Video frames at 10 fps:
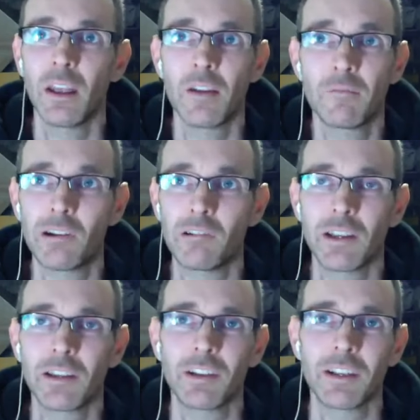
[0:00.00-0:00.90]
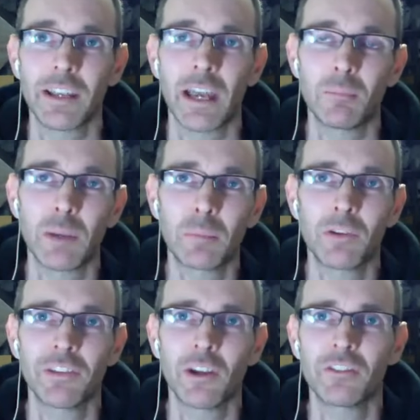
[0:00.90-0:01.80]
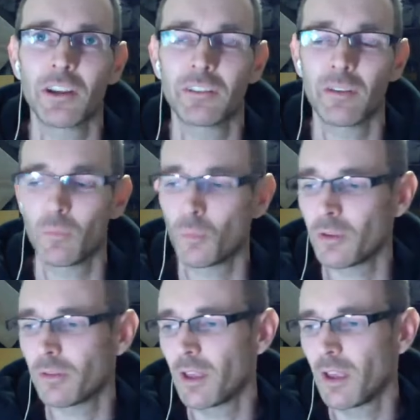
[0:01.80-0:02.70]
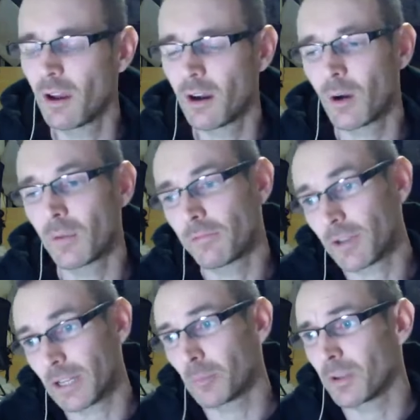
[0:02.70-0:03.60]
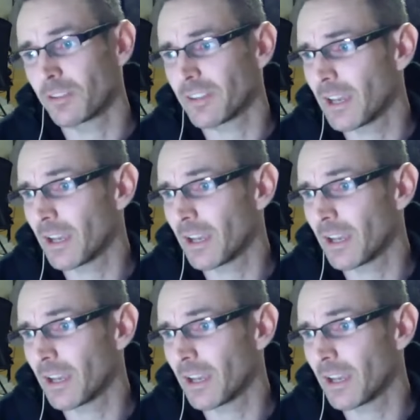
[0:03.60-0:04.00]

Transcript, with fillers: very easily, and people associate it with, oh, I'm feeling a bit sad